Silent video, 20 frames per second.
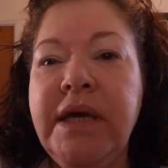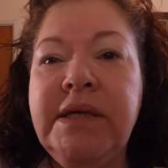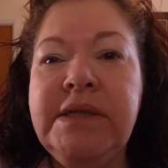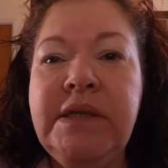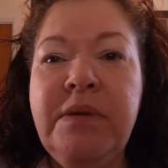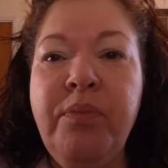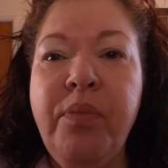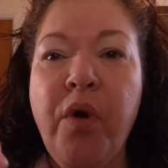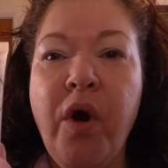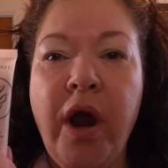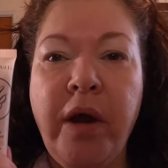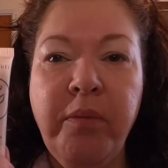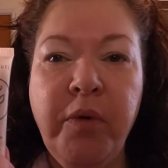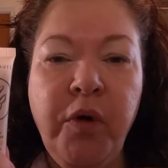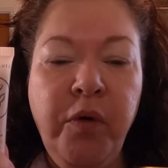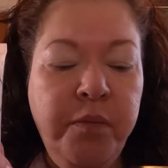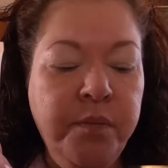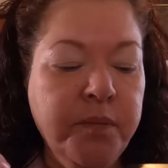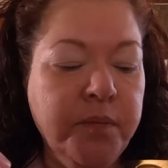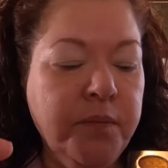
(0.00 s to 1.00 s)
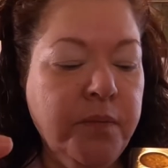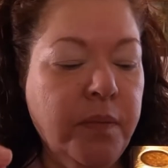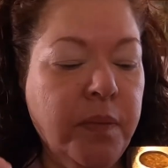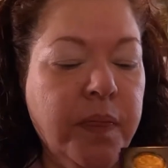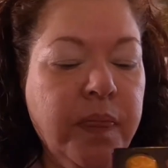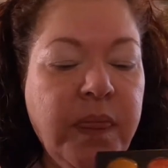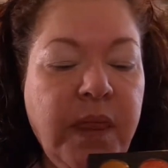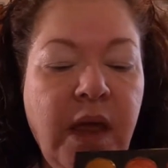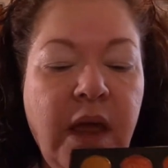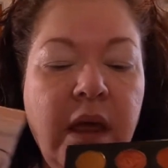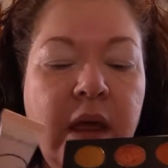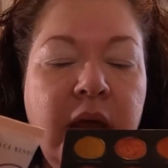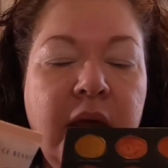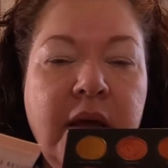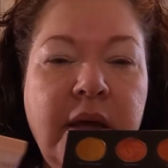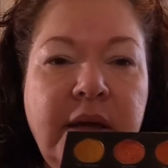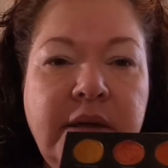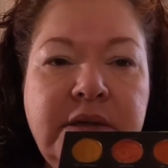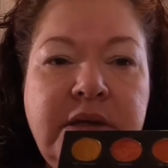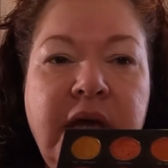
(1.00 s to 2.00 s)
some primer,
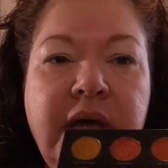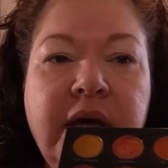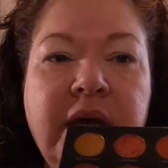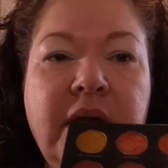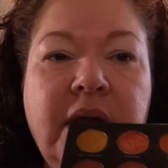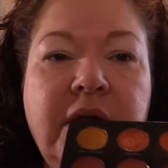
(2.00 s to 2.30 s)
take